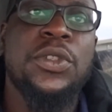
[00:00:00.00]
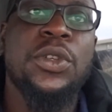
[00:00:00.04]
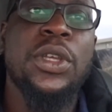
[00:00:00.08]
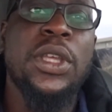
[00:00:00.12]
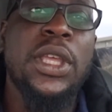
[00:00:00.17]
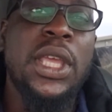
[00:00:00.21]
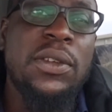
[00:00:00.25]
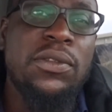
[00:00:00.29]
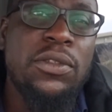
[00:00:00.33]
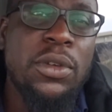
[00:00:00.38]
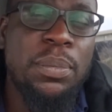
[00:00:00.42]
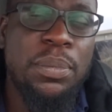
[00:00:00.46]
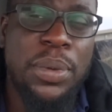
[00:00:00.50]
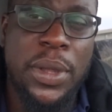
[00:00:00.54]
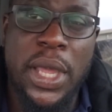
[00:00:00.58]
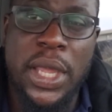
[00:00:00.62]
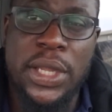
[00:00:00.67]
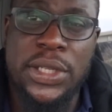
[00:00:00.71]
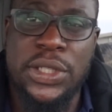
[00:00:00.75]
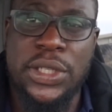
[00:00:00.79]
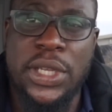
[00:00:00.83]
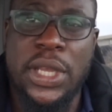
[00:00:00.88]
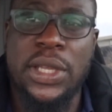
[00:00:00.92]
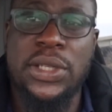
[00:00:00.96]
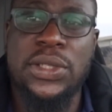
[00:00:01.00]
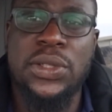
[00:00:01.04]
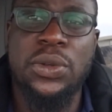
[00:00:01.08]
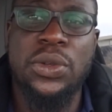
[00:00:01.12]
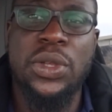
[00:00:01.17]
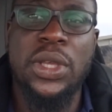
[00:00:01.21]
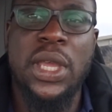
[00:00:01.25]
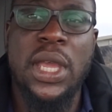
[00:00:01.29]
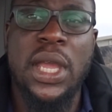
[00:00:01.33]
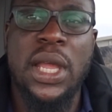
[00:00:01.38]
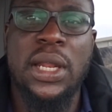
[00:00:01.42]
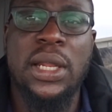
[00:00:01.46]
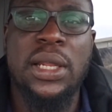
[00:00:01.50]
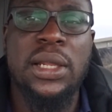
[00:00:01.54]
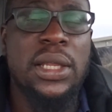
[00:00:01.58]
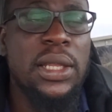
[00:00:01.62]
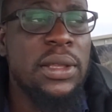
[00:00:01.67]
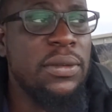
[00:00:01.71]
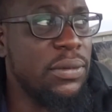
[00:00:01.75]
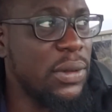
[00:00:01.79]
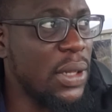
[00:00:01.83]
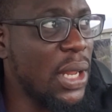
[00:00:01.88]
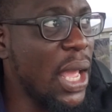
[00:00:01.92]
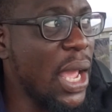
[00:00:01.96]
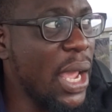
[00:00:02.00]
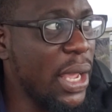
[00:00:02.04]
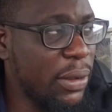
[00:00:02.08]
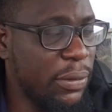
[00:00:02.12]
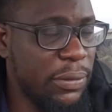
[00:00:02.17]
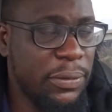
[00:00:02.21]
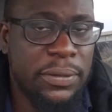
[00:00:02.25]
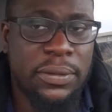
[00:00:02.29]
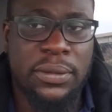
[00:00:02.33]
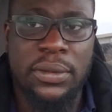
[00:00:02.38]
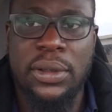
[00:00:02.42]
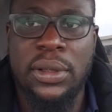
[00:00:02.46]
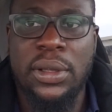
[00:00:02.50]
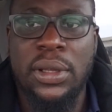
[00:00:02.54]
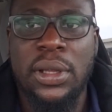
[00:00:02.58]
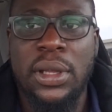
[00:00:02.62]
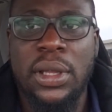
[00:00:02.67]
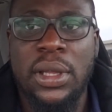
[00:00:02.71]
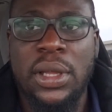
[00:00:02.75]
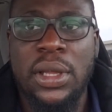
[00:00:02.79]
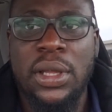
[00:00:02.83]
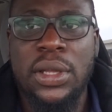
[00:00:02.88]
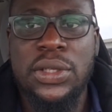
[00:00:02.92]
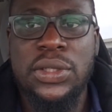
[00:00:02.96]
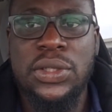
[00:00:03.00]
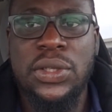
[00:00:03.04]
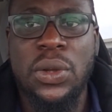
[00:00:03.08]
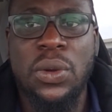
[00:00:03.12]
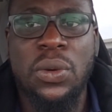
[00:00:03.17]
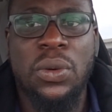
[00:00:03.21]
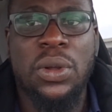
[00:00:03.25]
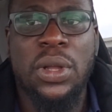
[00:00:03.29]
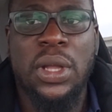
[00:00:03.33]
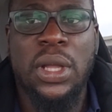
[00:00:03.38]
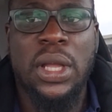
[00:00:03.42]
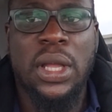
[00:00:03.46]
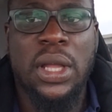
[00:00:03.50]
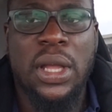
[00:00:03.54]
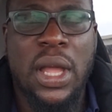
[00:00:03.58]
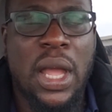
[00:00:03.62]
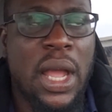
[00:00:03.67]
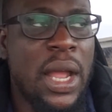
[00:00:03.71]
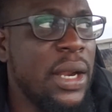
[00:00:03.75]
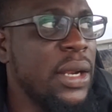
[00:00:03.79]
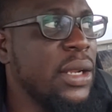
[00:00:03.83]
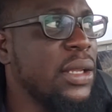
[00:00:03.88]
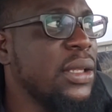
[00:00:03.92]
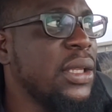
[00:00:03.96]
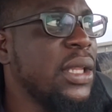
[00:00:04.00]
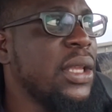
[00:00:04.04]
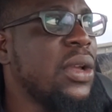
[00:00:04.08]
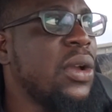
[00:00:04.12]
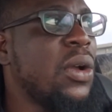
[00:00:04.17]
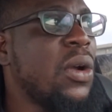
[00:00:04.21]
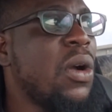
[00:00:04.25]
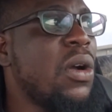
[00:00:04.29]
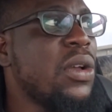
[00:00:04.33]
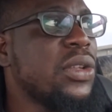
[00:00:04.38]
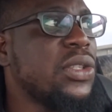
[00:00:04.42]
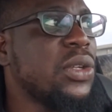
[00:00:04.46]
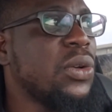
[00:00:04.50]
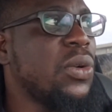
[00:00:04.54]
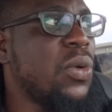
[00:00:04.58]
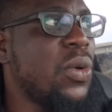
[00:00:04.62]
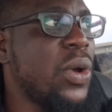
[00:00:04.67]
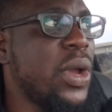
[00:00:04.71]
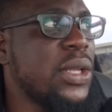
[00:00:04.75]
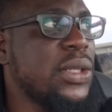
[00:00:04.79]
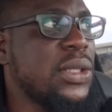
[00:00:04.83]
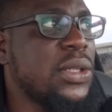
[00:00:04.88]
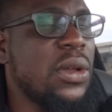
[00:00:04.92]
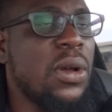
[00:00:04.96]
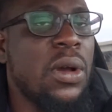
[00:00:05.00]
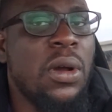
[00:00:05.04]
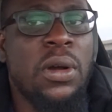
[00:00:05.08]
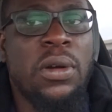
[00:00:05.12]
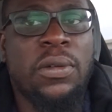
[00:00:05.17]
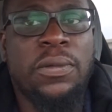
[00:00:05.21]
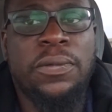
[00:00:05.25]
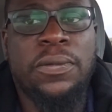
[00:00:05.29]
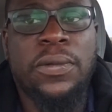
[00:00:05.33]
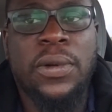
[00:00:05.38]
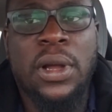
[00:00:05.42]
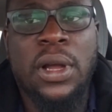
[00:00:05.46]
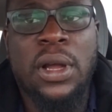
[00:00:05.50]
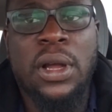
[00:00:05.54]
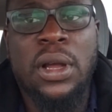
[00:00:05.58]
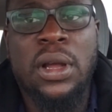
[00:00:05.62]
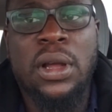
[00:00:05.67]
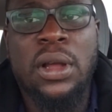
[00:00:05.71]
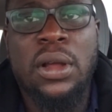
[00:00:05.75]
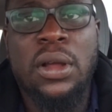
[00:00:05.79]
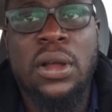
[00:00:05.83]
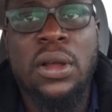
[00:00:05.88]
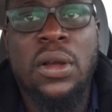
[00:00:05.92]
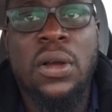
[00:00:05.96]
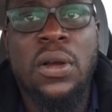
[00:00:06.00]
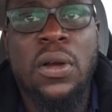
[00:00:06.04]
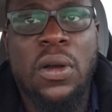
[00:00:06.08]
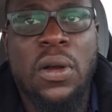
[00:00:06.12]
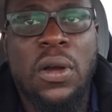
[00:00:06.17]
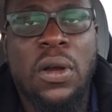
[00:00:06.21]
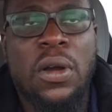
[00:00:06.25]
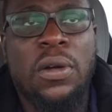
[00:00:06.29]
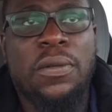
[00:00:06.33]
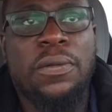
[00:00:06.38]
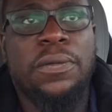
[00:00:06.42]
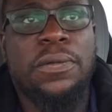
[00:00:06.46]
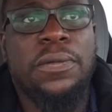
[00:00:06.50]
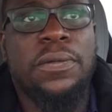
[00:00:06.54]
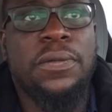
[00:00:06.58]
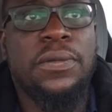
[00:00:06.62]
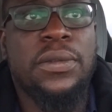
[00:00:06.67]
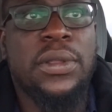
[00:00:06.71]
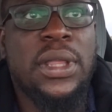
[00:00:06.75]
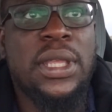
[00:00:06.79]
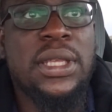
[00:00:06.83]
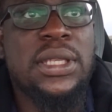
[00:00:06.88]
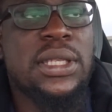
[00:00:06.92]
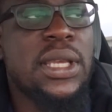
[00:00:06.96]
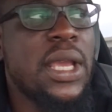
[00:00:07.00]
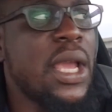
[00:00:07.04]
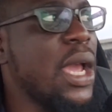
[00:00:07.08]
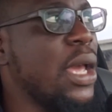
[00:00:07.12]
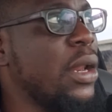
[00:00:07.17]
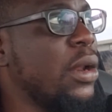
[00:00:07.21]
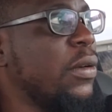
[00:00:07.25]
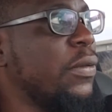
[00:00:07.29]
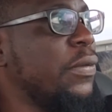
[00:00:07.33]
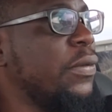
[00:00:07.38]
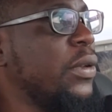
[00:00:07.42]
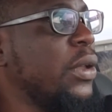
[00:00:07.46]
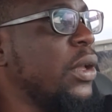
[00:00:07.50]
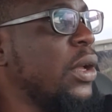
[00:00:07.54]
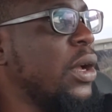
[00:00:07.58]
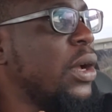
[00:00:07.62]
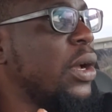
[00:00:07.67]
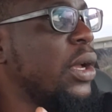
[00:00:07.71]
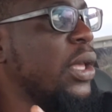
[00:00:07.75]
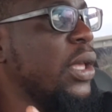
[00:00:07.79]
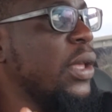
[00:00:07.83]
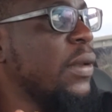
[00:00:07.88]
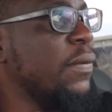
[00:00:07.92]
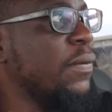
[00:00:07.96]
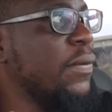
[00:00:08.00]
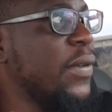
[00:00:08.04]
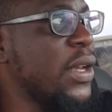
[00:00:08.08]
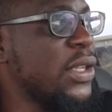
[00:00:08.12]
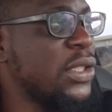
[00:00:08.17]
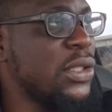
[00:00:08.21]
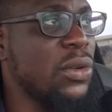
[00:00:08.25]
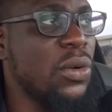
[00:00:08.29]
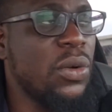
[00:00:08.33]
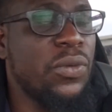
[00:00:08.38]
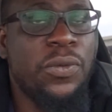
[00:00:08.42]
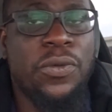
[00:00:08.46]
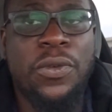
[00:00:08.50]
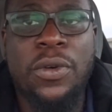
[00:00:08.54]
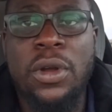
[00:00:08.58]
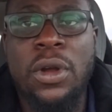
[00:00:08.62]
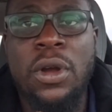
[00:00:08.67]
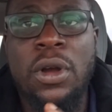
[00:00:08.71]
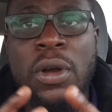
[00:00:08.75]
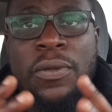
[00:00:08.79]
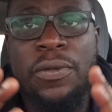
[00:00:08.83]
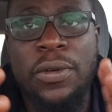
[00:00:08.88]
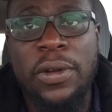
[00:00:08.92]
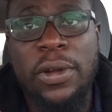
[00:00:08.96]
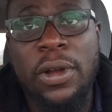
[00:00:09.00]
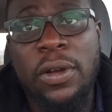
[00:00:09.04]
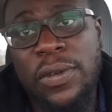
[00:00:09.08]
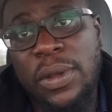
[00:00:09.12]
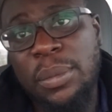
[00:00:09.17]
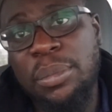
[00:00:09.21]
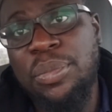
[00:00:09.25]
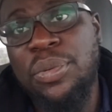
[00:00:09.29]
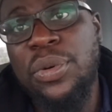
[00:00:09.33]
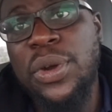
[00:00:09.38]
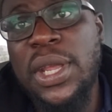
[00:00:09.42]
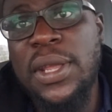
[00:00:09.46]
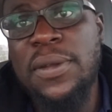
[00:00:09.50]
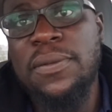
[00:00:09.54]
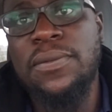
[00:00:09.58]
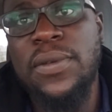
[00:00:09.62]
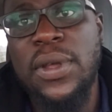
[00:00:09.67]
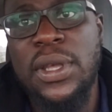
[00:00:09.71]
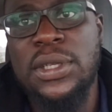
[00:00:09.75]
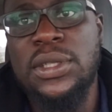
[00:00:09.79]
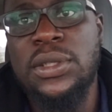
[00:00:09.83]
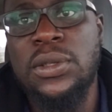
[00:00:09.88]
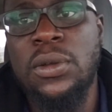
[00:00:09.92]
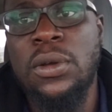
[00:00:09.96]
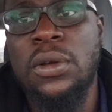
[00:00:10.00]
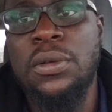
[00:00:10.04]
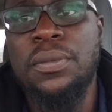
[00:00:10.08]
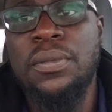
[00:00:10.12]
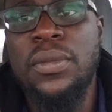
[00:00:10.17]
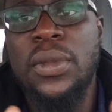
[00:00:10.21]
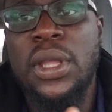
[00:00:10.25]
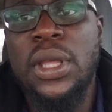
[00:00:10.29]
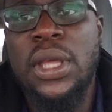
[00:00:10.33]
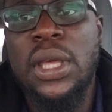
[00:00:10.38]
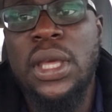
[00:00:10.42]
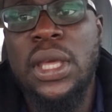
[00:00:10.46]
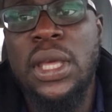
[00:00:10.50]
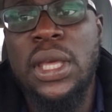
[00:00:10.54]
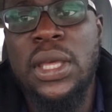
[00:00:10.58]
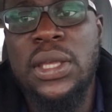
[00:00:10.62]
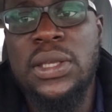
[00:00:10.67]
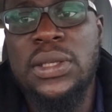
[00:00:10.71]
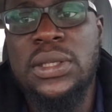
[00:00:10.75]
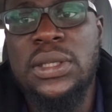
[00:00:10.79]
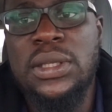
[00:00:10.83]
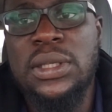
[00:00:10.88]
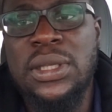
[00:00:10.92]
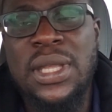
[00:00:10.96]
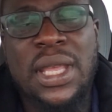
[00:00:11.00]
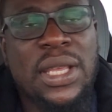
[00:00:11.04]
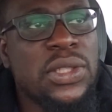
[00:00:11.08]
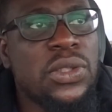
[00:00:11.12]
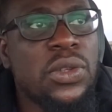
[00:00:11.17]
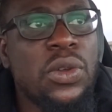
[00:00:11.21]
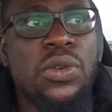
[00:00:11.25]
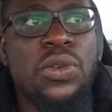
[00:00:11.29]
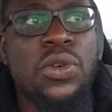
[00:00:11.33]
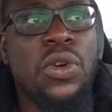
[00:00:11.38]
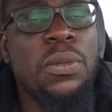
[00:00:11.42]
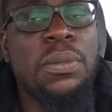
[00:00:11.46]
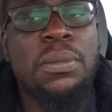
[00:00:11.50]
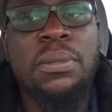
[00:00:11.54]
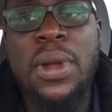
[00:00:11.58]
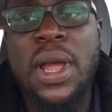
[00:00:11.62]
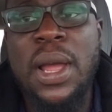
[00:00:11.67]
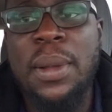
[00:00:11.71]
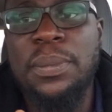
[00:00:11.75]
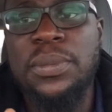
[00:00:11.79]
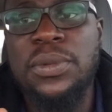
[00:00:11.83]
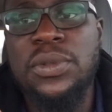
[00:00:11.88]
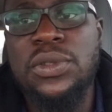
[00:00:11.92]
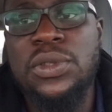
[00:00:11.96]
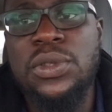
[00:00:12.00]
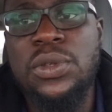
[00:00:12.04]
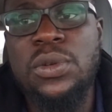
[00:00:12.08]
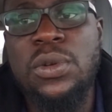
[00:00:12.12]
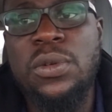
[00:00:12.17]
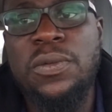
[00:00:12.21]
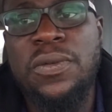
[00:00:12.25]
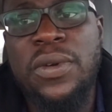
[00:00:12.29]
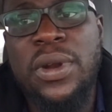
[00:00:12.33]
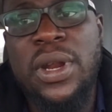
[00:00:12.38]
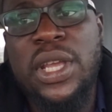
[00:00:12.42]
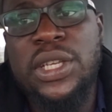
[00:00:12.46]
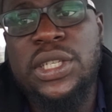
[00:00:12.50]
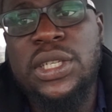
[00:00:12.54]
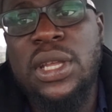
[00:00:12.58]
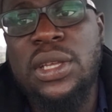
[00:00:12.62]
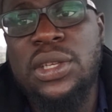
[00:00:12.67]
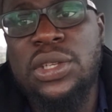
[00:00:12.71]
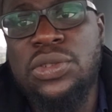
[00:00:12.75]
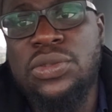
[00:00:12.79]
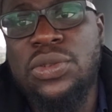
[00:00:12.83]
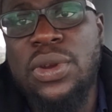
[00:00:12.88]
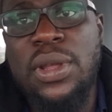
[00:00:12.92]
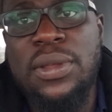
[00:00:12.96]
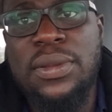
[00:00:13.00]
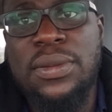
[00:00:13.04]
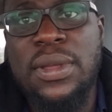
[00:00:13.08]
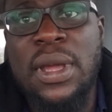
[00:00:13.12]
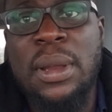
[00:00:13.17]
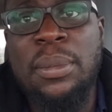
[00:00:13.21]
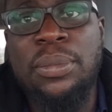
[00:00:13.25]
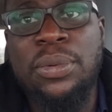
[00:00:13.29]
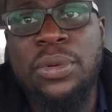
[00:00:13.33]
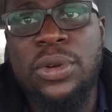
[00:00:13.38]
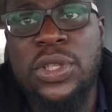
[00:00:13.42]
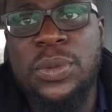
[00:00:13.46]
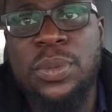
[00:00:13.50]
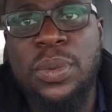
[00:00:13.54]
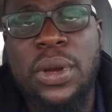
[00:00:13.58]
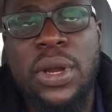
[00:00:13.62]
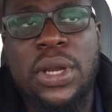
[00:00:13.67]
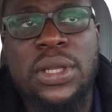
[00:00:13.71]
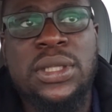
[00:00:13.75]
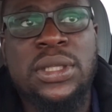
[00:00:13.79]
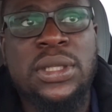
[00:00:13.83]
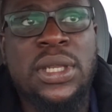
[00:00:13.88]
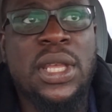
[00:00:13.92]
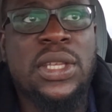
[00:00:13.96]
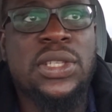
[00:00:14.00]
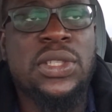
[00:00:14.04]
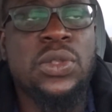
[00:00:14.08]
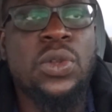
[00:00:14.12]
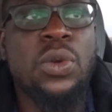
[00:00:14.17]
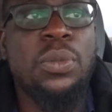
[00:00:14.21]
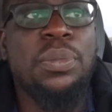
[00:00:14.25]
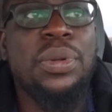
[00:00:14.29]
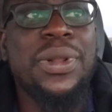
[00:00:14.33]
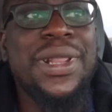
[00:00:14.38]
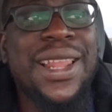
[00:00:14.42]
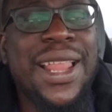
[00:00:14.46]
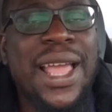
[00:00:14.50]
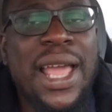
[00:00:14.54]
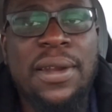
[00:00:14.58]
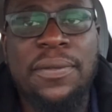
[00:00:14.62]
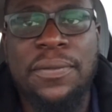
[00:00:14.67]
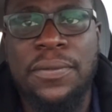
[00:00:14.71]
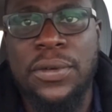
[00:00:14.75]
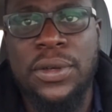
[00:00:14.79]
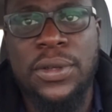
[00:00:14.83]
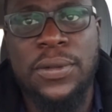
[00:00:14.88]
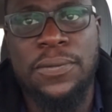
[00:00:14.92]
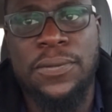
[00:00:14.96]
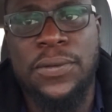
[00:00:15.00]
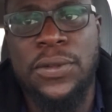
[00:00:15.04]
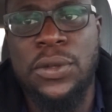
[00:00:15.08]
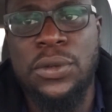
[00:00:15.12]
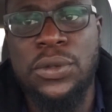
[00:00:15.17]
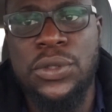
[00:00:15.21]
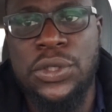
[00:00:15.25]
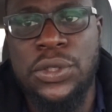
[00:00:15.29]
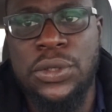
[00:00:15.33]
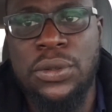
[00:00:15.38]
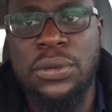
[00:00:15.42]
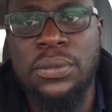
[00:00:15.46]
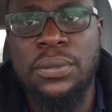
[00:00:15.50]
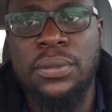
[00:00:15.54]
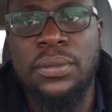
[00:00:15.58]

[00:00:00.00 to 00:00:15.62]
give you paycheck so you can live life. So, and the consequence of this kind of investor, of a pre-investor, is there's no roadmap to financial strength and prosperity. There's no plan for the future.